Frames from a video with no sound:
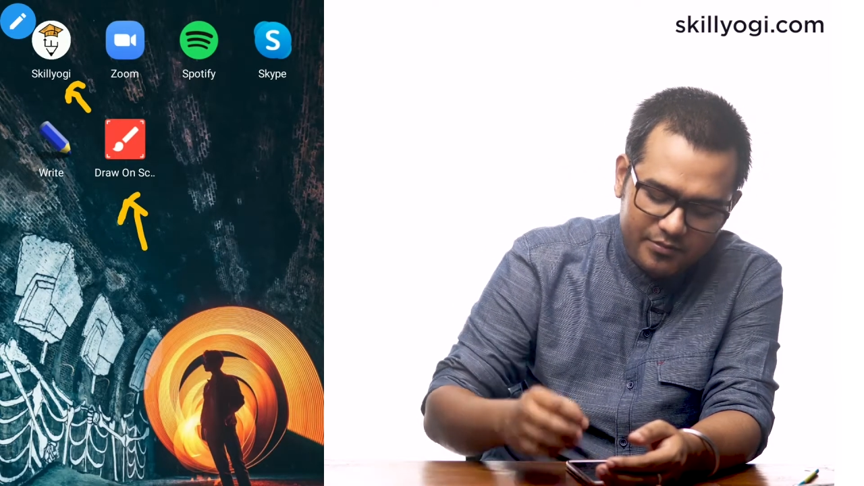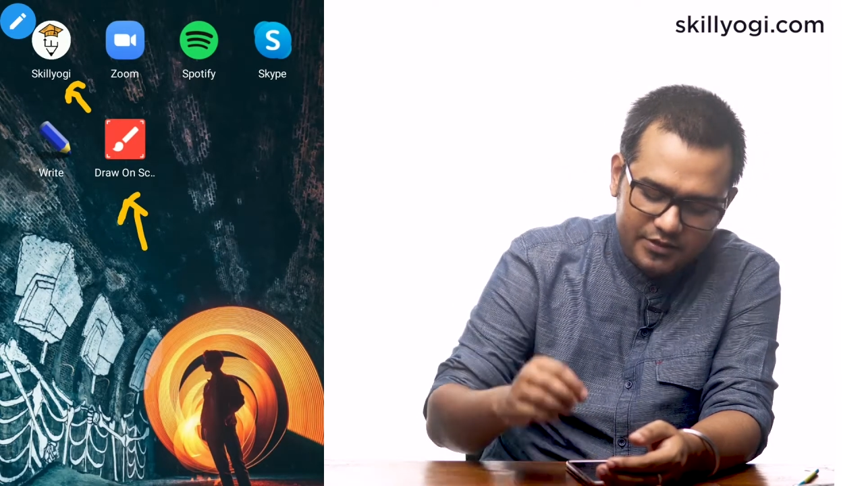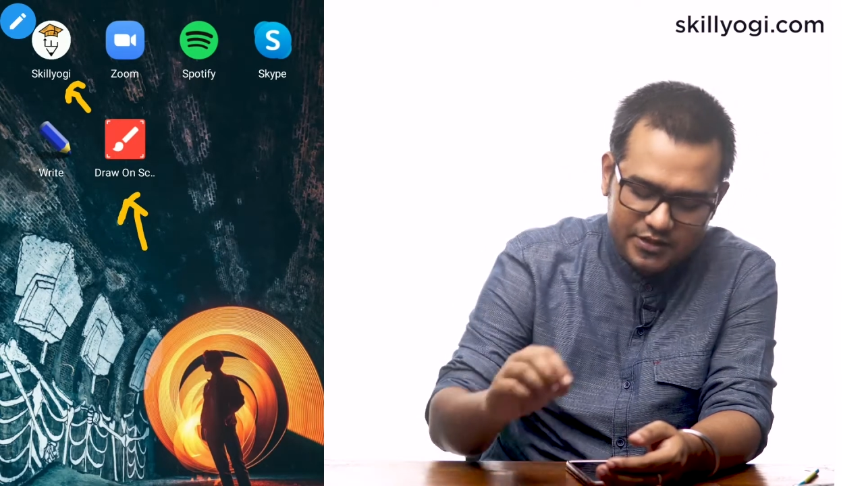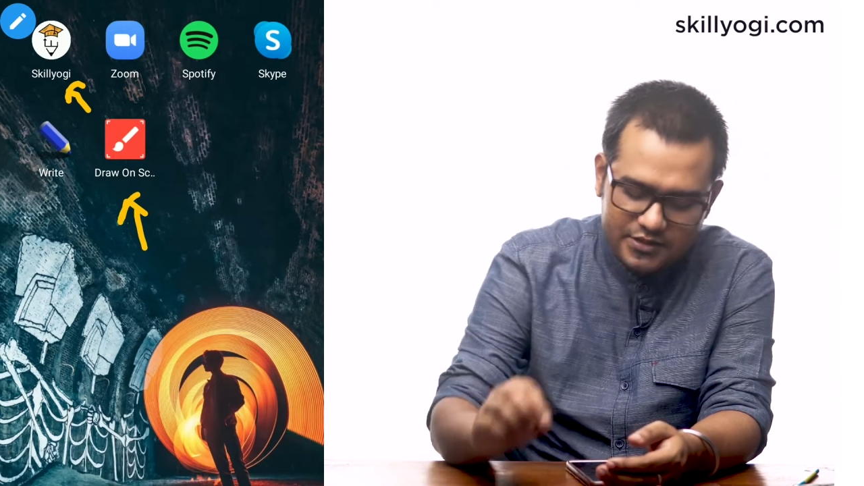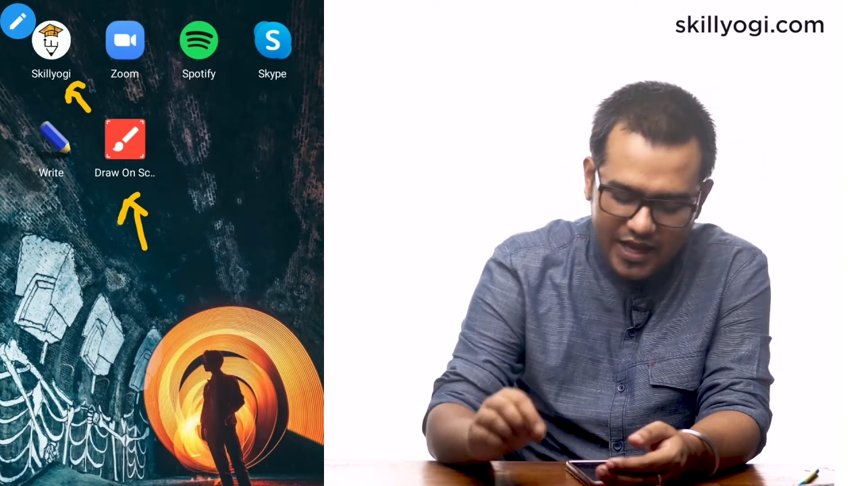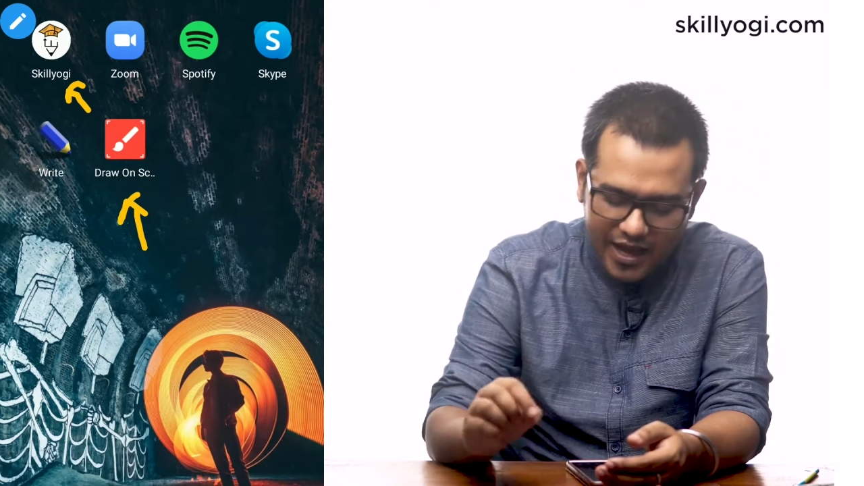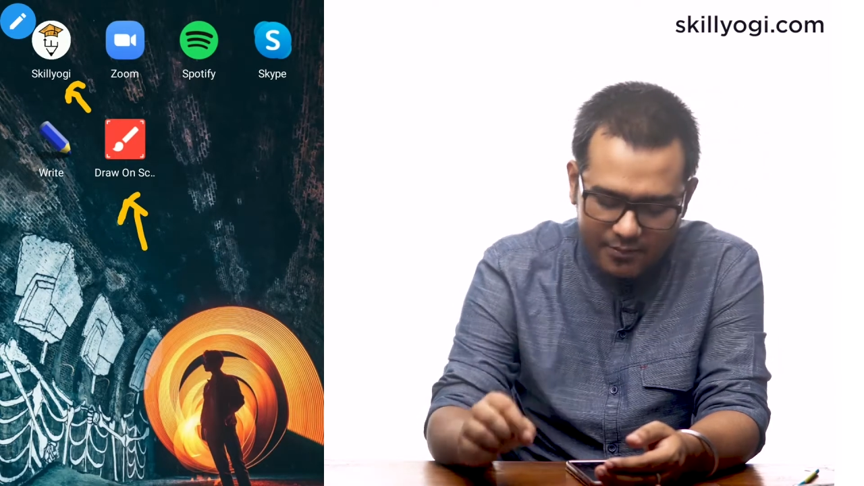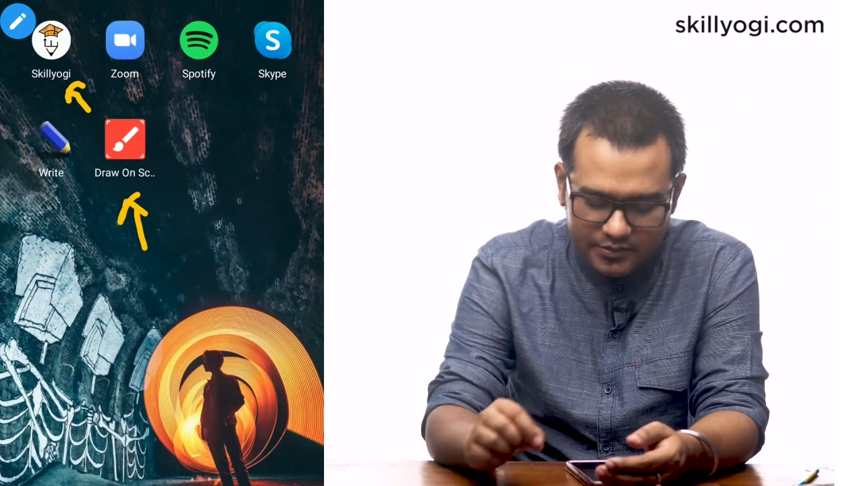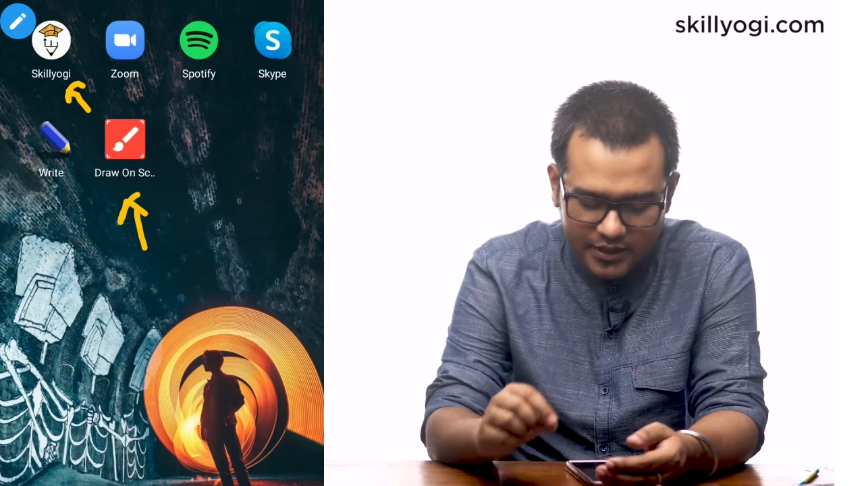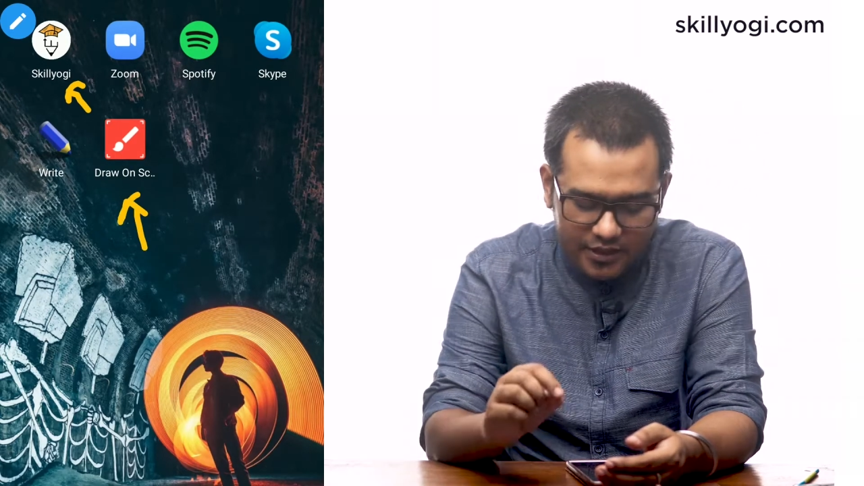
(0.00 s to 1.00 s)

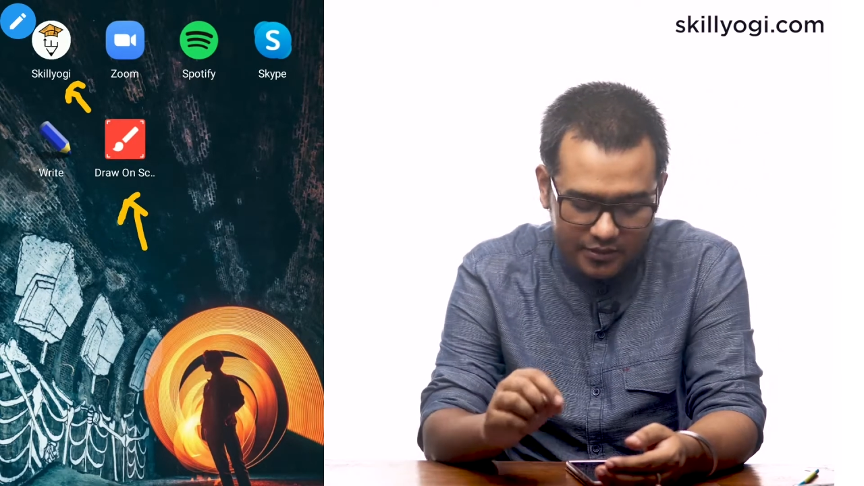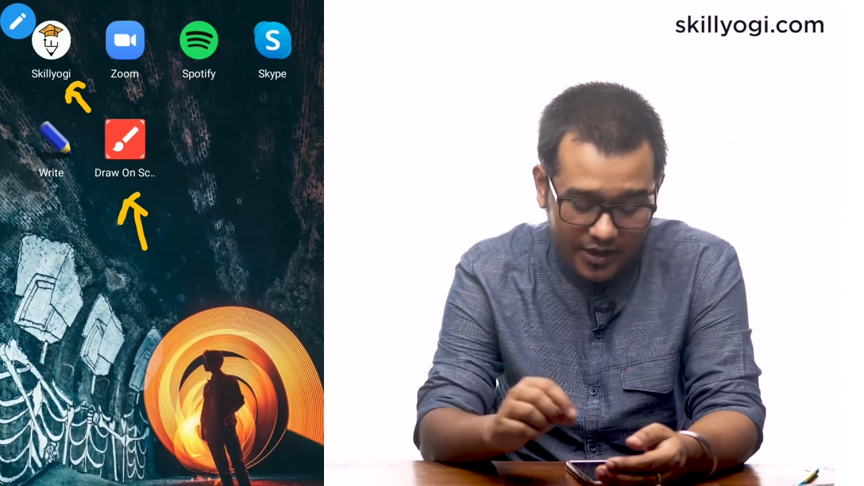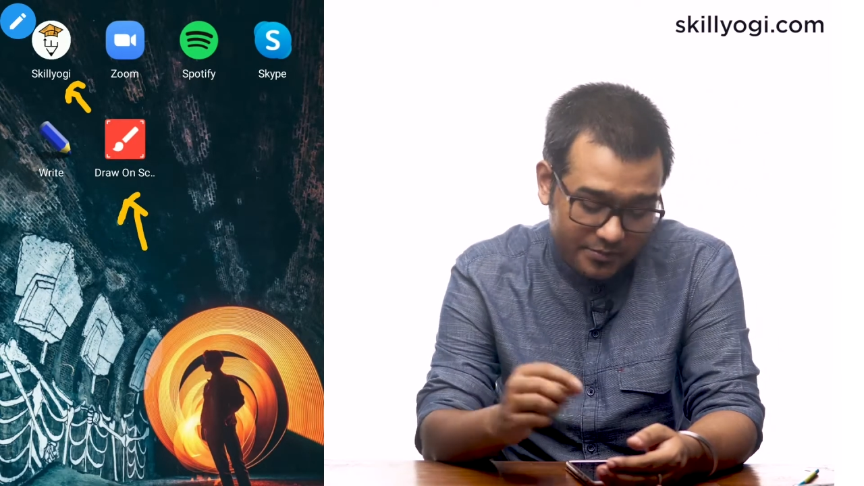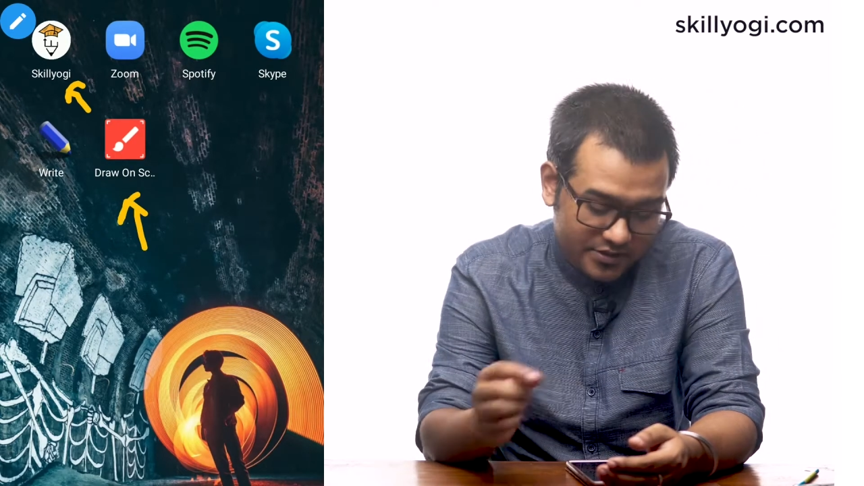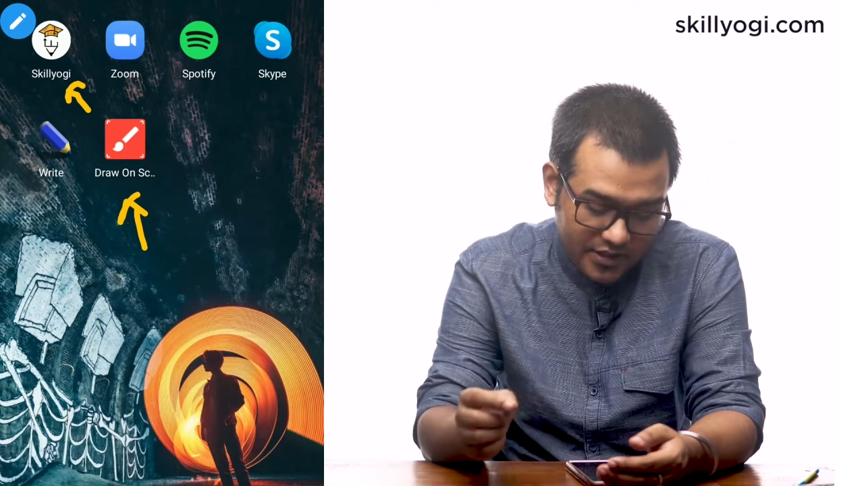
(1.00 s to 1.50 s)
App's